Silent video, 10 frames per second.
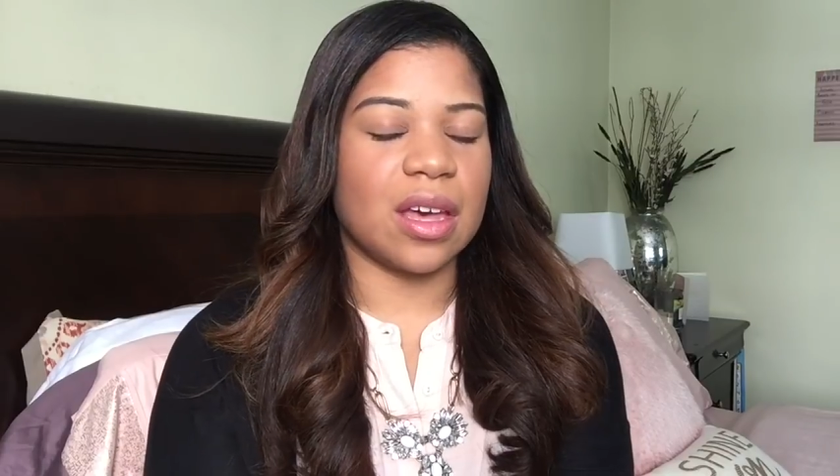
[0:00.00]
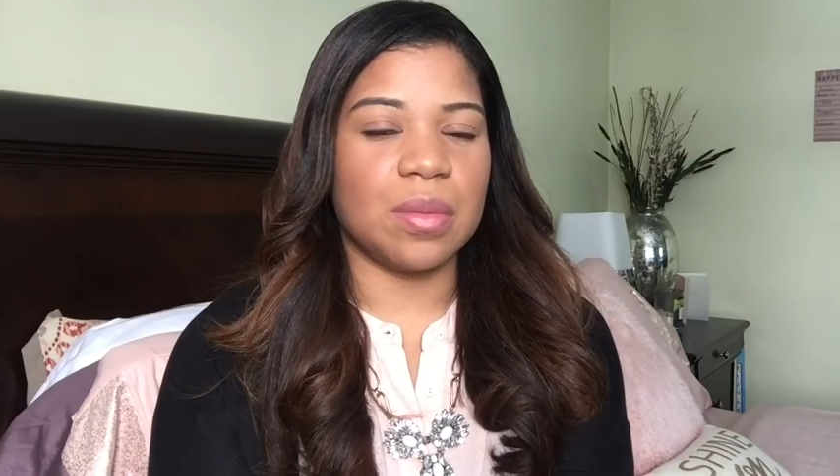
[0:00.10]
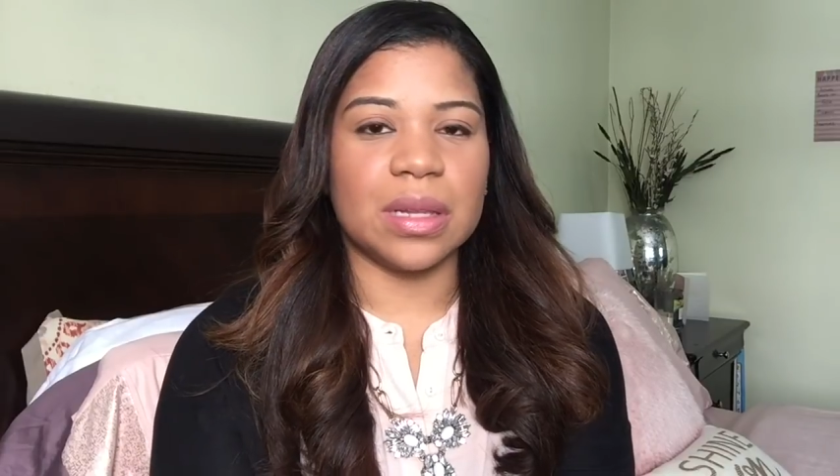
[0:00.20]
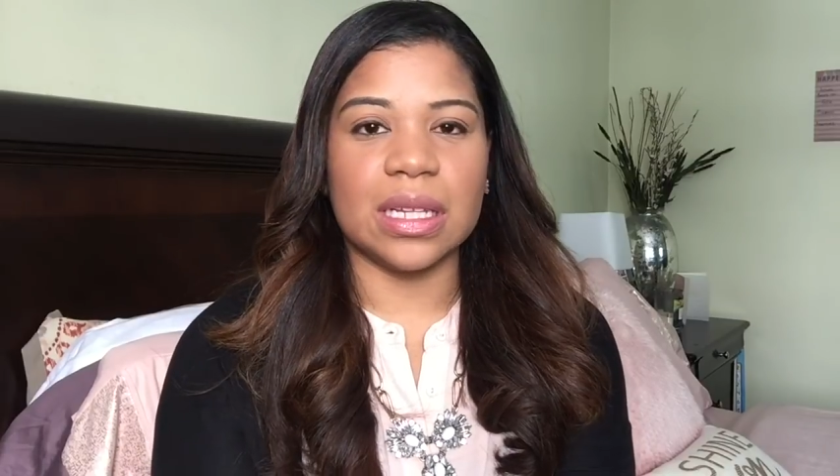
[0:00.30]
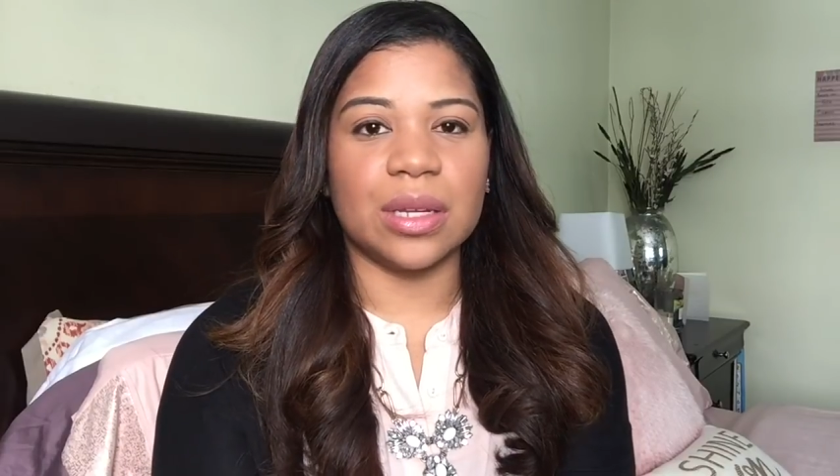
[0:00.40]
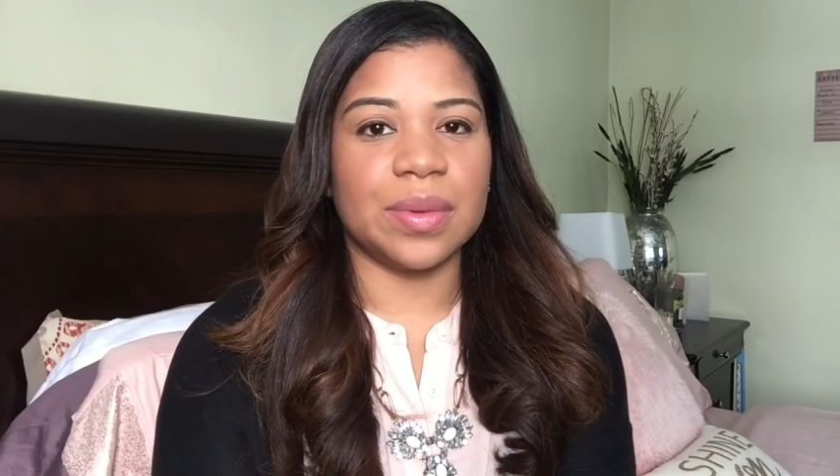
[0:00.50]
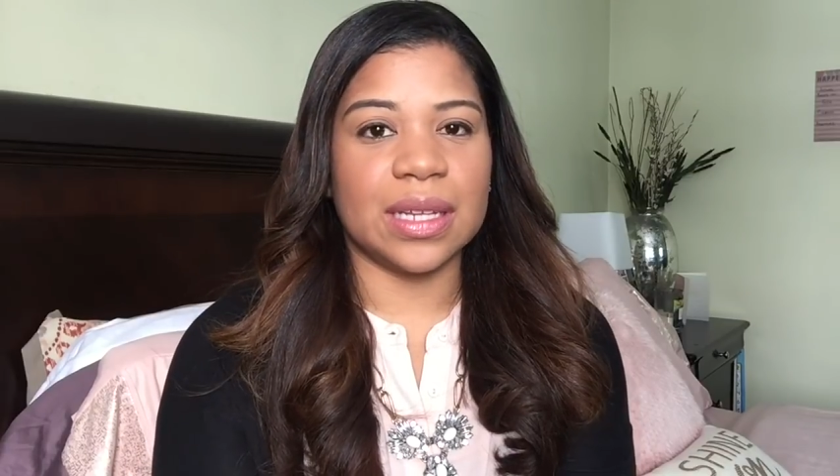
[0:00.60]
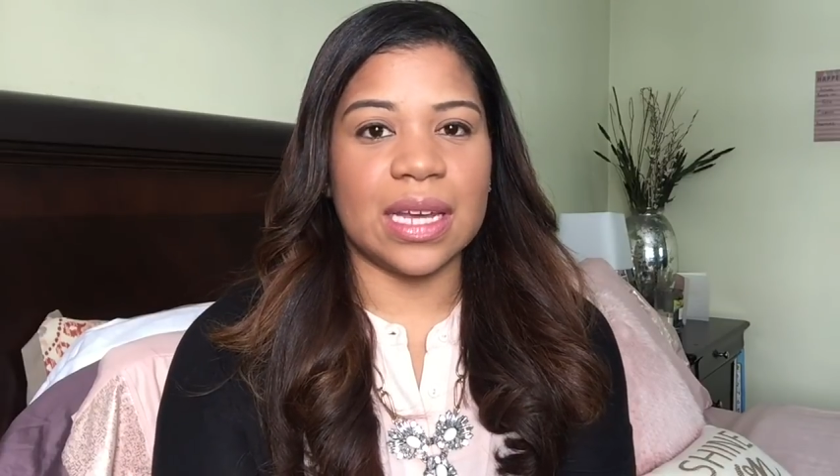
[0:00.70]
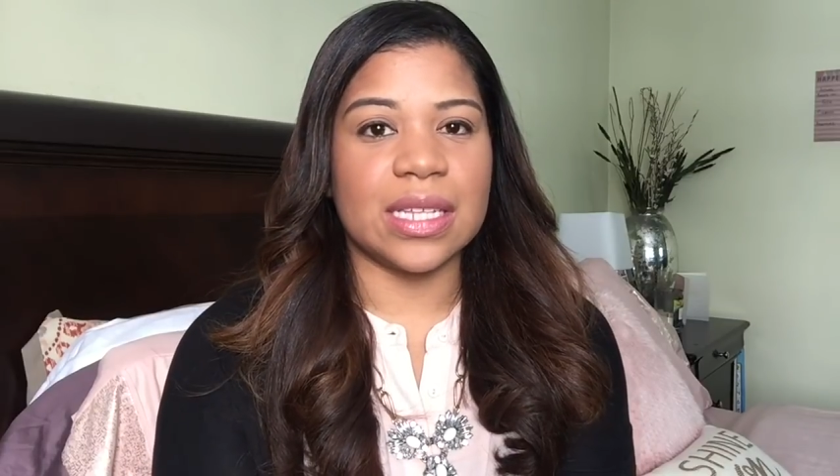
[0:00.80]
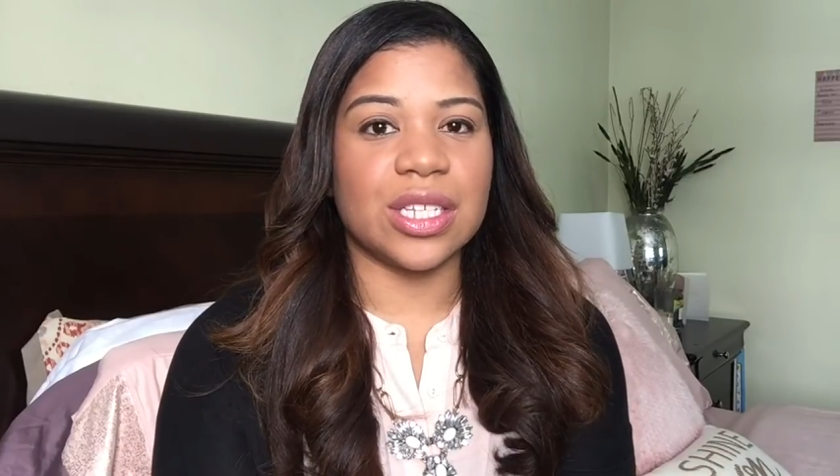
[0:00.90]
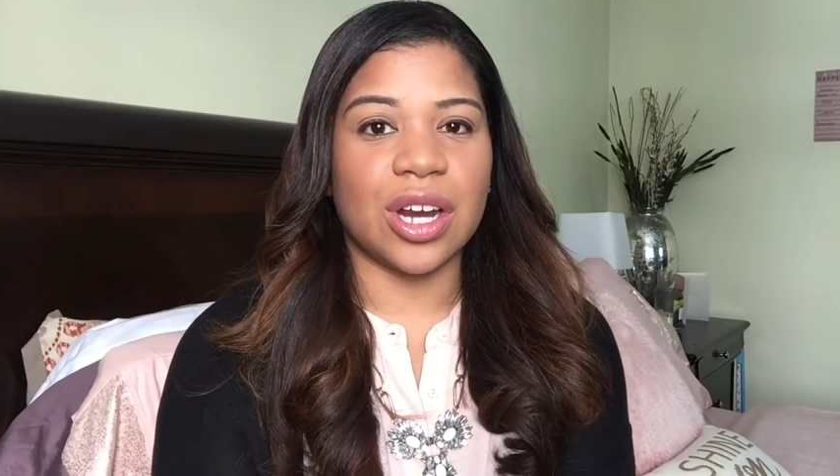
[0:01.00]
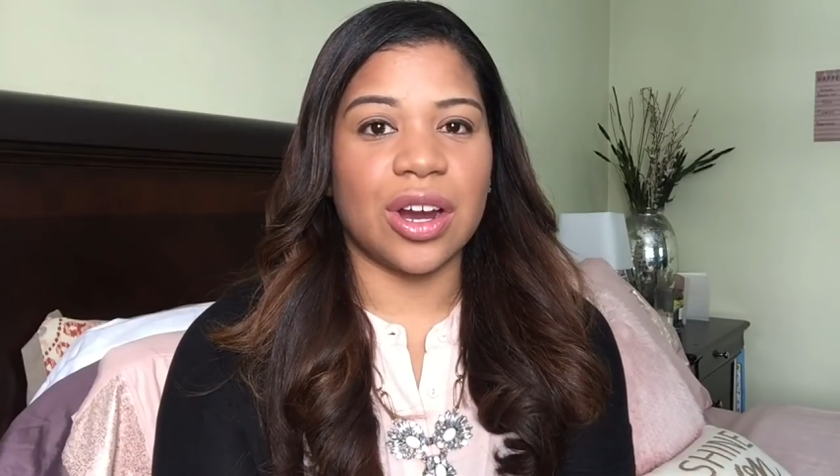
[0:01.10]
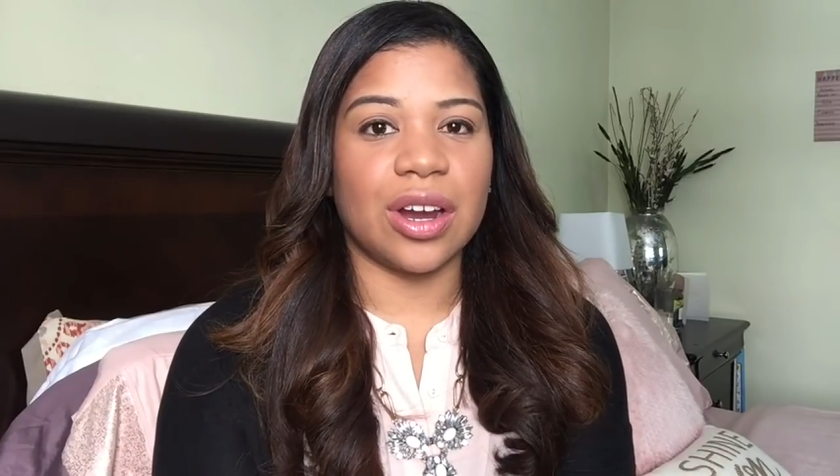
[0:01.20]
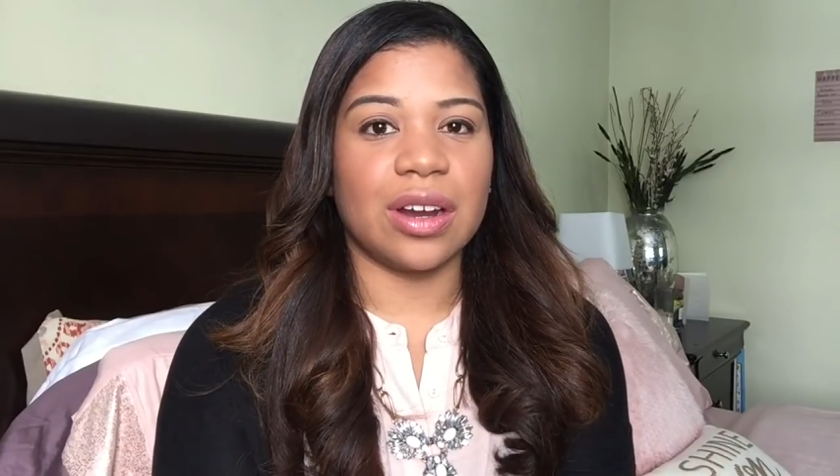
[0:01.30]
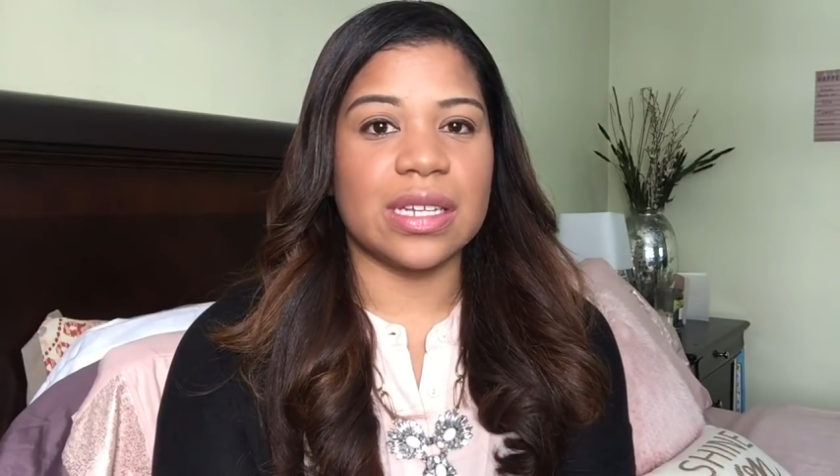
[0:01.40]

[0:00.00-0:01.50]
completely relate to her,